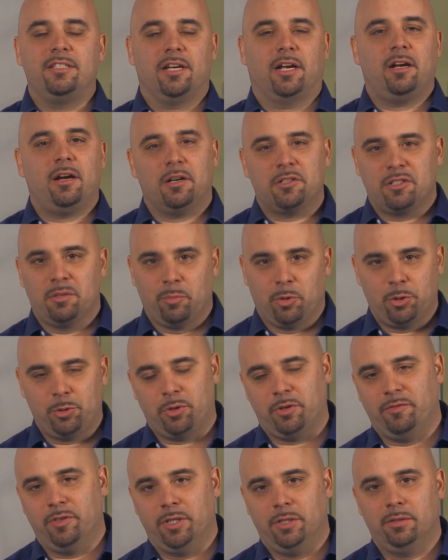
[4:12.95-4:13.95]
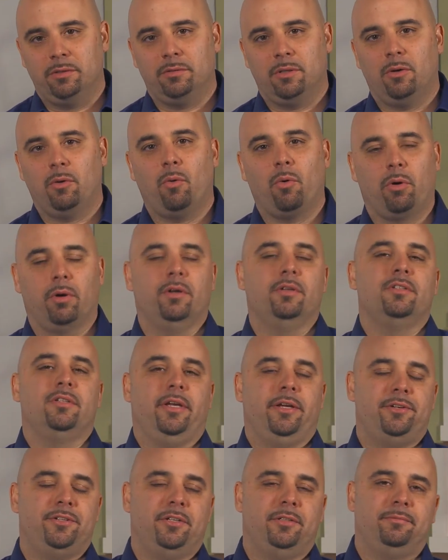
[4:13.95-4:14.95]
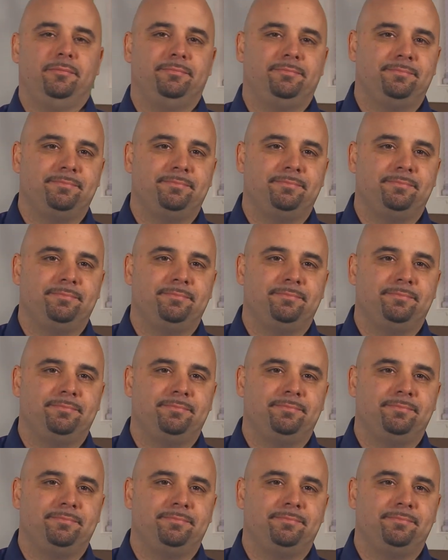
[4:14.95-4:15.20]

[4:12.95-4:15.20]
is a customer-driven organization.